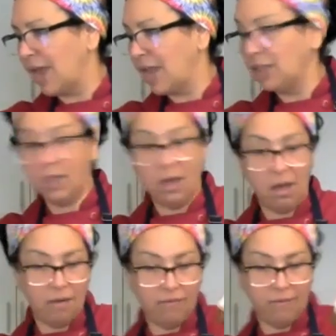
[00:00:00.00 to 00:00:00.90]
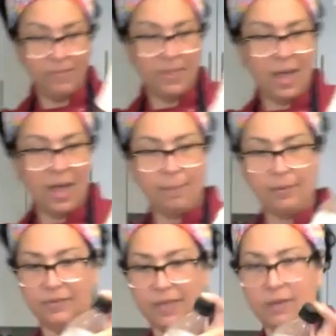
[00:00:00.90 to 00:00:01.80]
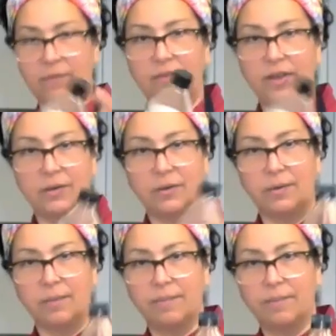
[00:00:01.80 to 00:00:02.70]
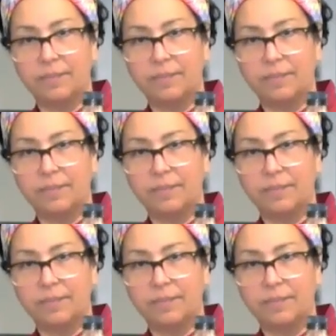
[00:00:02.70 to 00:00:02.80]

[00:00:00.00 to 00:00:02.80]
and I love apple cider vinegar.